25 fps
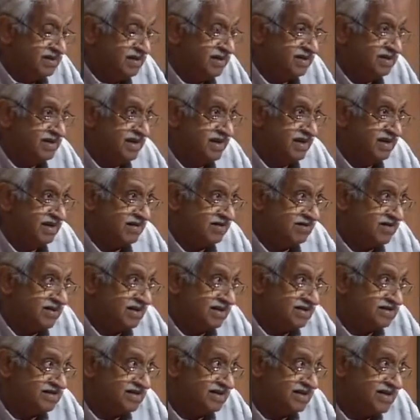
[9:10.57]
that they
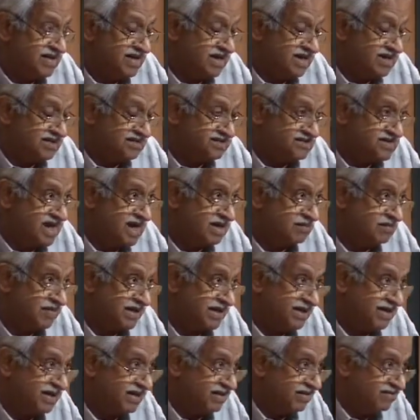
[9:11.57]
are sitting on a
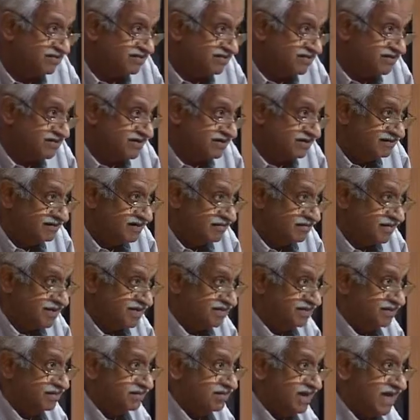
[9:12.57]
stockpile of
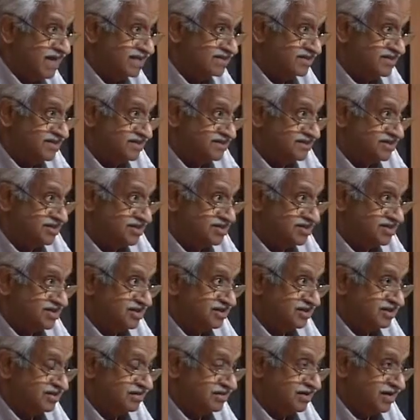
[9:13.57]
weapons of mass
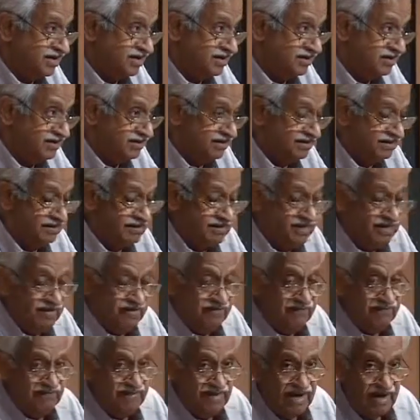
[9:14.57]
destruction, and
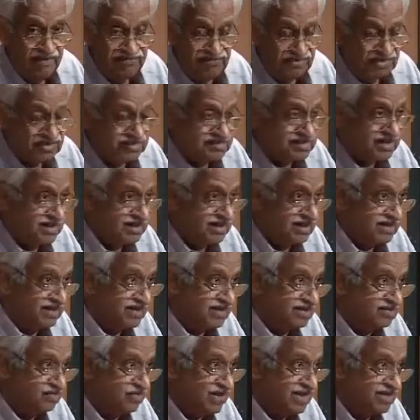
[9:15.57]
we have to
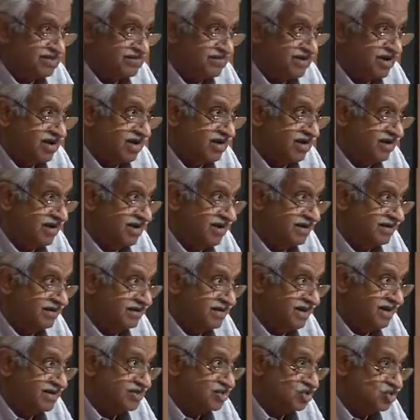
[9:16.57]
settle this once for all
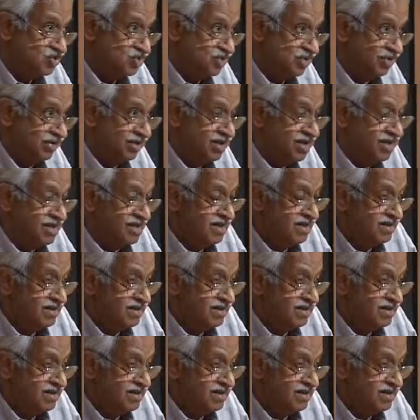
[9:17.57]
and ensure